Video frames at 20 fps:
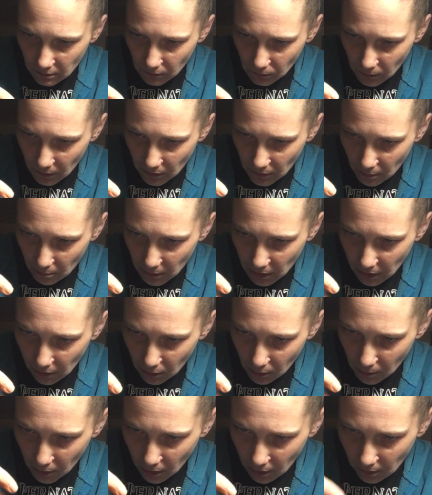with a
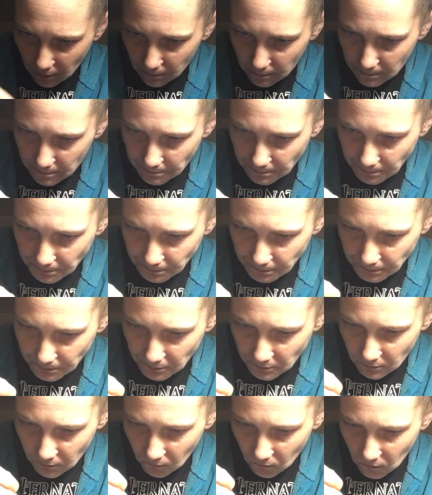metal ball.
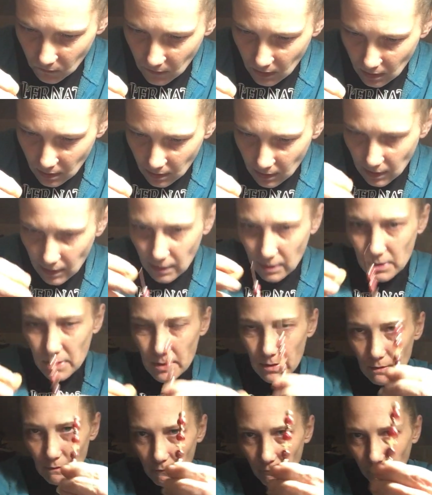And
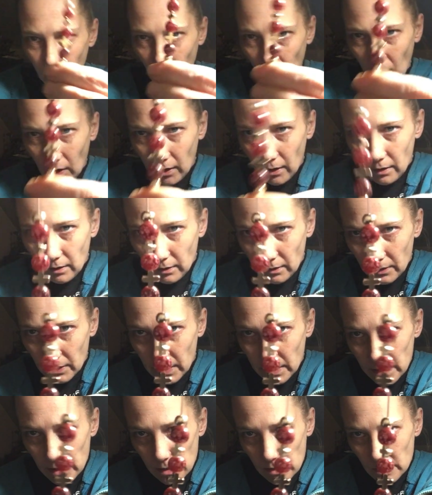so far,
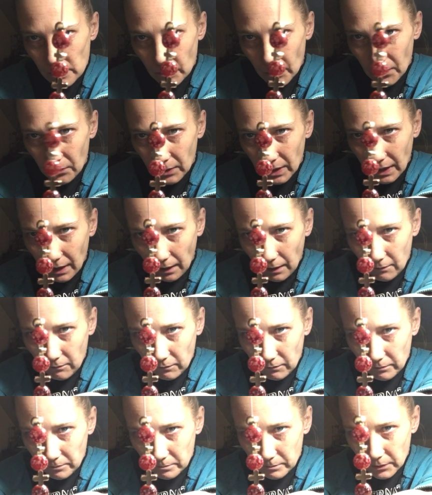this is what we have,
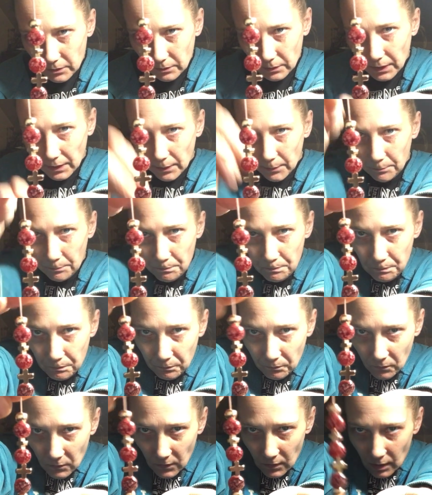okay?
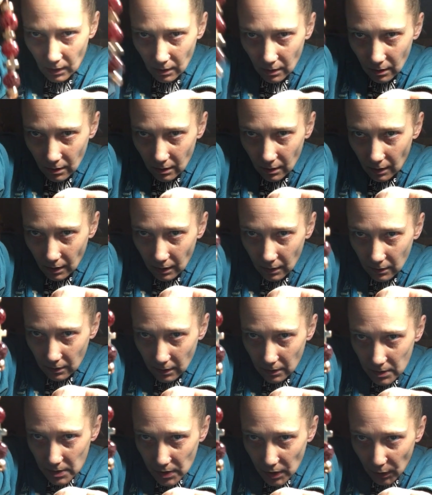And
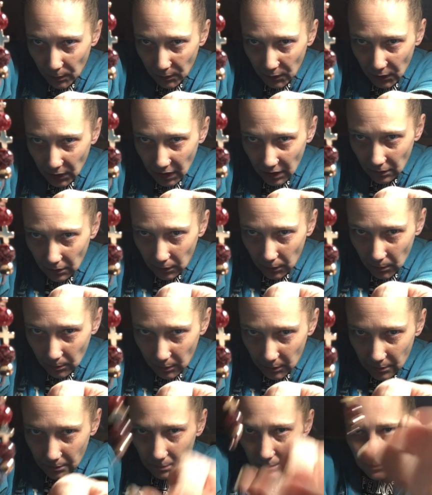there's our pretty
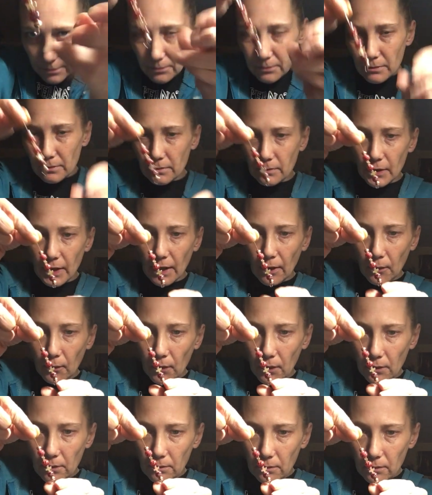loop. Now,